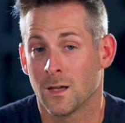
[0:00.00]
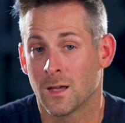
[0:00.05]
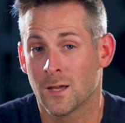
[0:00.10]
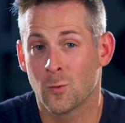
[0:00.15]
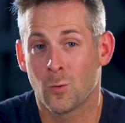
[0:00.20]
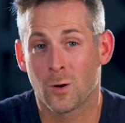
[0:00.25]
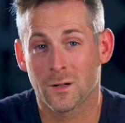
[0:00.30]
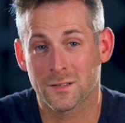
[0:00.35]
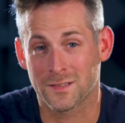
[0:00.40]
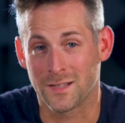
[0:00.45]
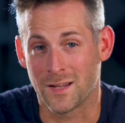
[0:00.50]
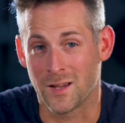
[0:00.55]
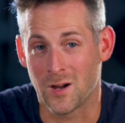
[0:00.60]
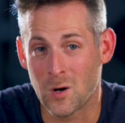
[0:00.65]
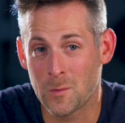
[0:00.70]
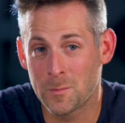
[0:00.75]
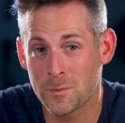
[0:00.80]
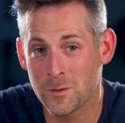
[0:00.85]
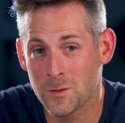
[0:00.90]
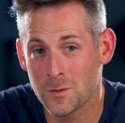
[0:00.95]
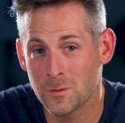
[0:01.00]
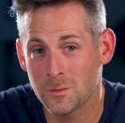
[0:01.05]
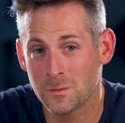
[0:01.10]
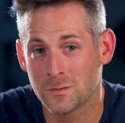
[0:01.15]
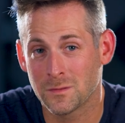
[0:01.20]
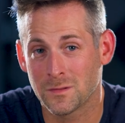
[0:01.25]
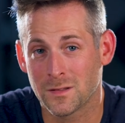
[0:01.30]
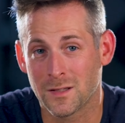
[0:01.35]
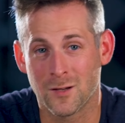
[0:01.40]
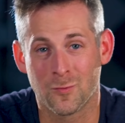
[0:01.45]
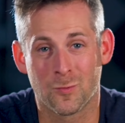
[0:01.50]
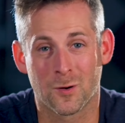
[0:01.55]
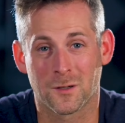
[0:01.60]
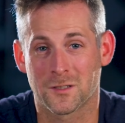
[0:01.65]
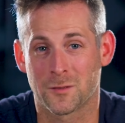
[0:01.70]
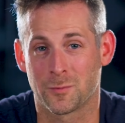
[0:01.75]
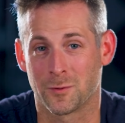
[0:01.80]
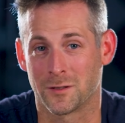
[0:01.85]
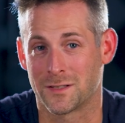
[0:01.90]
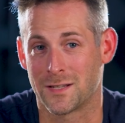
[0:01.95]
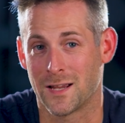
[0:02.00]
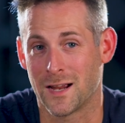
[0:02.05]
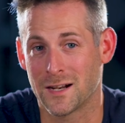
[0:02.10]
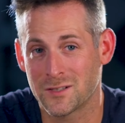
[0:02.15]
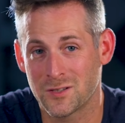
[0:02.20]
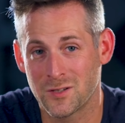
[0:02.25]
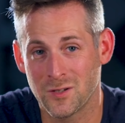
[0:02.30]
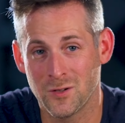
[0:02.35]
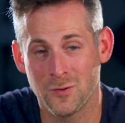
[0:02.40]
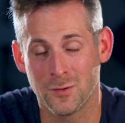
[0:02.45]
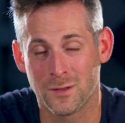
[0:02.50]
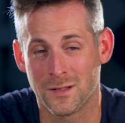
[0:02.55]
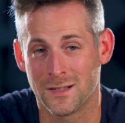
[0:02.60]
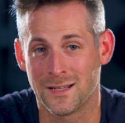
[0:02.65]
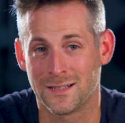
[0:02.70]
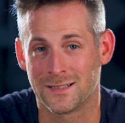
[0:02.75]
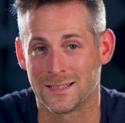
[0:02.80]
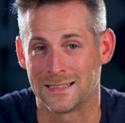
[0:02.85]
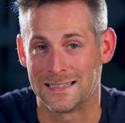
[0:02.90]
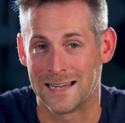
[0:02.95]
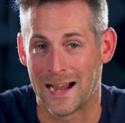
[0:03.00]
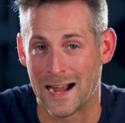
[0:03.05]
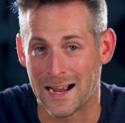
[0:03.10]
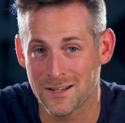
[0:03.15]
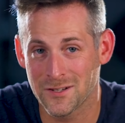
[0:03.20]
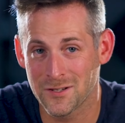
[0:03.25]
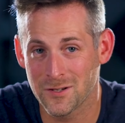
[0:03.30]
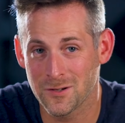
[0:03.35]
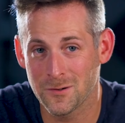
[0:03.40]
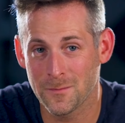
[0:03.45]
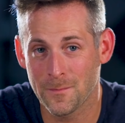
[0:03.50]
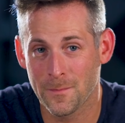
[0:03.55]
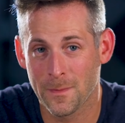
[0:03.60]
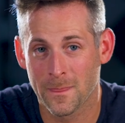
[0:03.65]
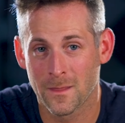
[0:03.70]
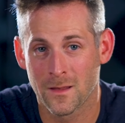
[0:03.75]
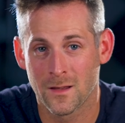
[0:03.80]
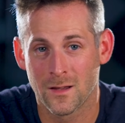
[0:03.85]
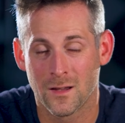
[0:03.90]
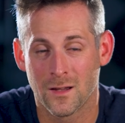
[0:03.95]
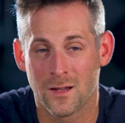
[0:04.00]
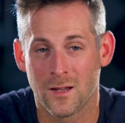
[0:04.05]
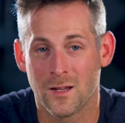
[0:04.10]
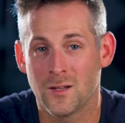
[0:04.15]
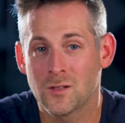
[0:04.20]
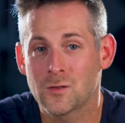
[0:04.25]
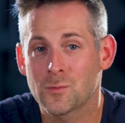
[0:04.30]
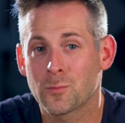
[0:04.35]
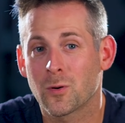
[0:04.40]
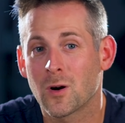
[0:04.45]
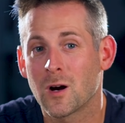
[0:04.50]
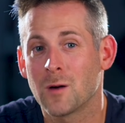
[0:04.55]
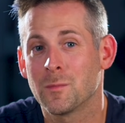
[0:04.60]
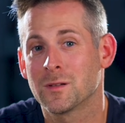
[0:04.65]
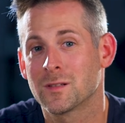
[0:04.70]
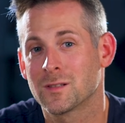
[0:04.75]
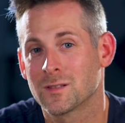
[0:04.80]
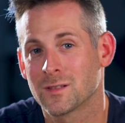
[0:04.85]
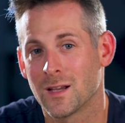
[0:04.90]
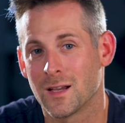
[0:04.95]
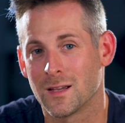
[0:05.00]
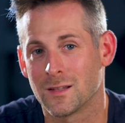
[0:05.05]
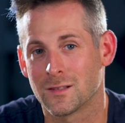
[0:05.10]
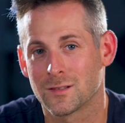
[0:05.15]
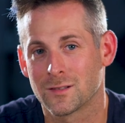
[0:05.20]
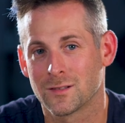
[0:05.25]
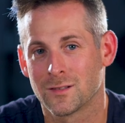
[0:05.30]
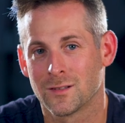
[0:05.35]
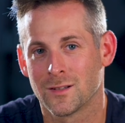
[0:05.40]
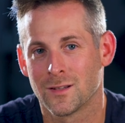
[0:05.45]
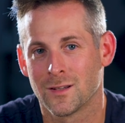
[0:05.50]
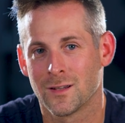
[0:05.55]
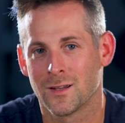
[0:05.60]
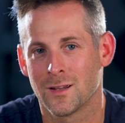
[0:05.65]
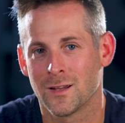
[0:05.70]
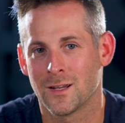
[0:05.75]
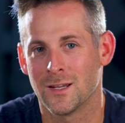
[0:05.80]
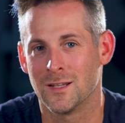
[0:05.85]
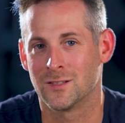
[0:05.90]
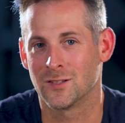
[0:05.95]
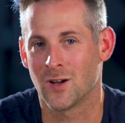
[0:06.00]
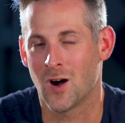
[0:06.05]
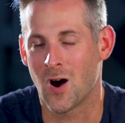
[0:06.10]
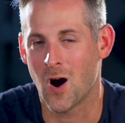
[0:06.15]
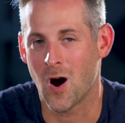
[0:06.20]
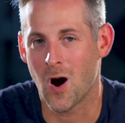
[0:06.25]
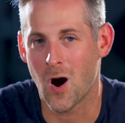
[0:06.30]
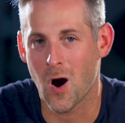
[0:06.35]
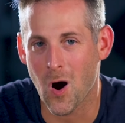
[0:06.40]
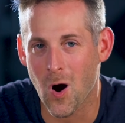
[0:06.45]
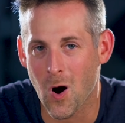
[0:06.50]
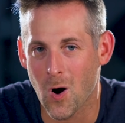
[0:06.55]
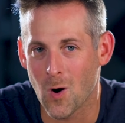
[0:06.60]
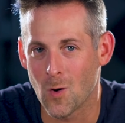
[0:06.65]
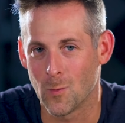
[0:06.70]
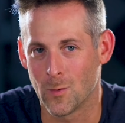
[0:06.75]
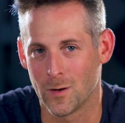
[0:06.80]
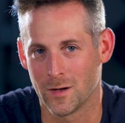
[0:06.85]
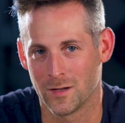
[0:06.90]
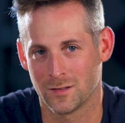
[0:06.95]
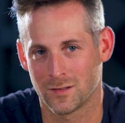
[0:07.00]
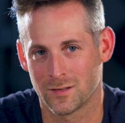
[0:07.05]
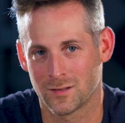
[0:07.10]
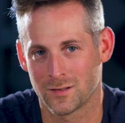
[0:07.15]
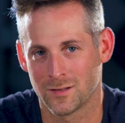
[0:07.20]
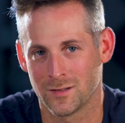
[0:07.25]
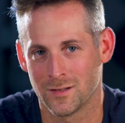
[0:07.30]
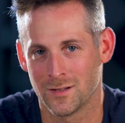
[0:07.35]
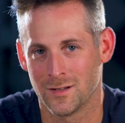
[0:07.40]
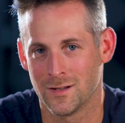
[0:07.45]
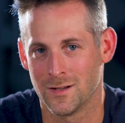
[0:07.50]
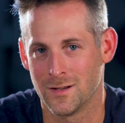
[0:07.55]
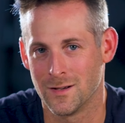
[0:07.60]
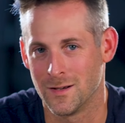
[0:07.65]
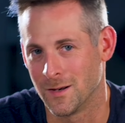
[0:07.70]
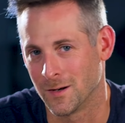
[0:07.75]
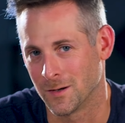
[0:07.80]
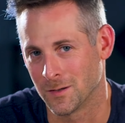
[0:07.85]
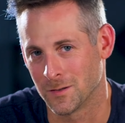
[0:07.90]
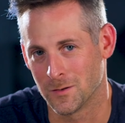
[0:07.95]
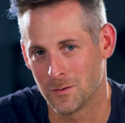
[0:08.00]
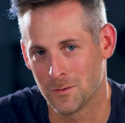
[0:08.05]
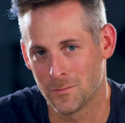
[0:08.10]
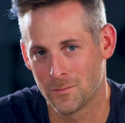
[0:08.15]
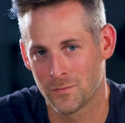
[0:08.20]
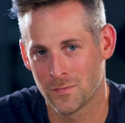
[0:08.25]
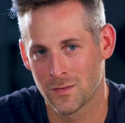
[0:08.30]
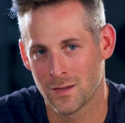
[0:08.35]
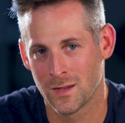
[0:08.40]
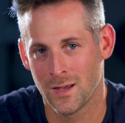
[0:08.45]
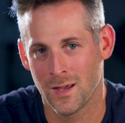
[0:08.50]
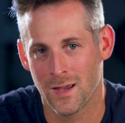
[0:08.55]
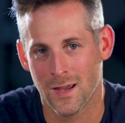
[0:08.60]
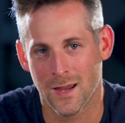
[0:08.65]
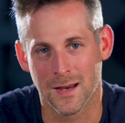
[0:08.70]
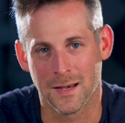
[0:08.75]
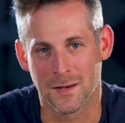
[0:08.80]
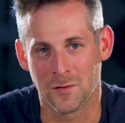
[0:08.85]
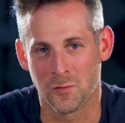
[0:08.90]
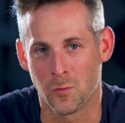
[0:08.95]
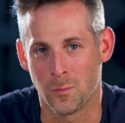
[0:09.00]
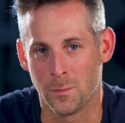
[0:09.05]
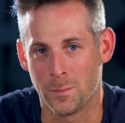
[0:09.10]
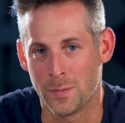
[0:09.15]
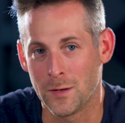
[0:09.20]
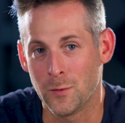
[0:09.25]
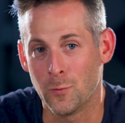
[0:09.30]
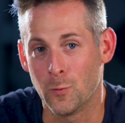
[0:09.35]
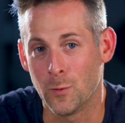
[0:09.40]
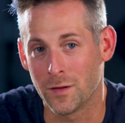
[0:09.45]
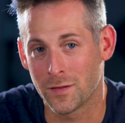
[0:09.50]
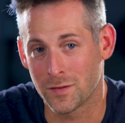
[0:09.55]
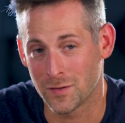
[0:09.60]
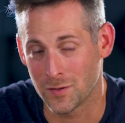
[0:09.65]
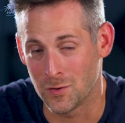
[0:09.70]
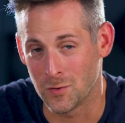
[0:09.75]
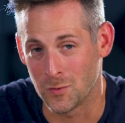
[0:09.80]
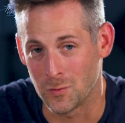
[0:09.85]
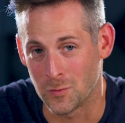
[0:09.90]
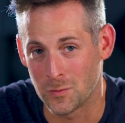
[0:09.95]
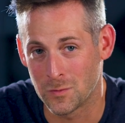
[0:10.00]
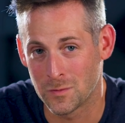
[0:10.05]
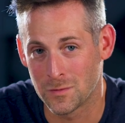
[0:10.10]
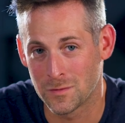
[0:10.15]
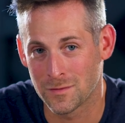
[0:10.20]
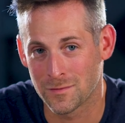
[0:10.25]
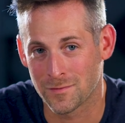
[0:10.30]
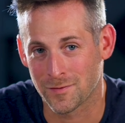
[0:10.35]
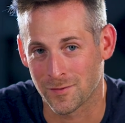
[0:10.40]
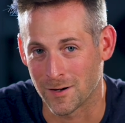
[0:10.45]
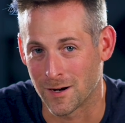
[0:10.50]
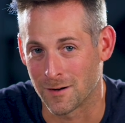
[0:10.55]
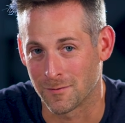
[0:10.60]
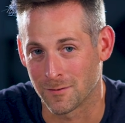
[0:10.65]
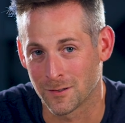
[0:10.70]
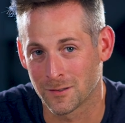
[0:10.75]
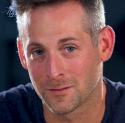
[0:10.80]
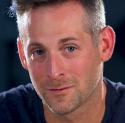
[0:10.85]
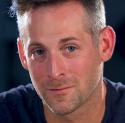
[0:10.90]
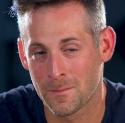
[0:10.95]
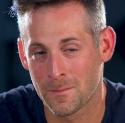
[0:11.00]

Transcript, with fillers: He wants to help you. He wants to protect you and, and to guide you. His promise says he's always near you and he will be with you forever.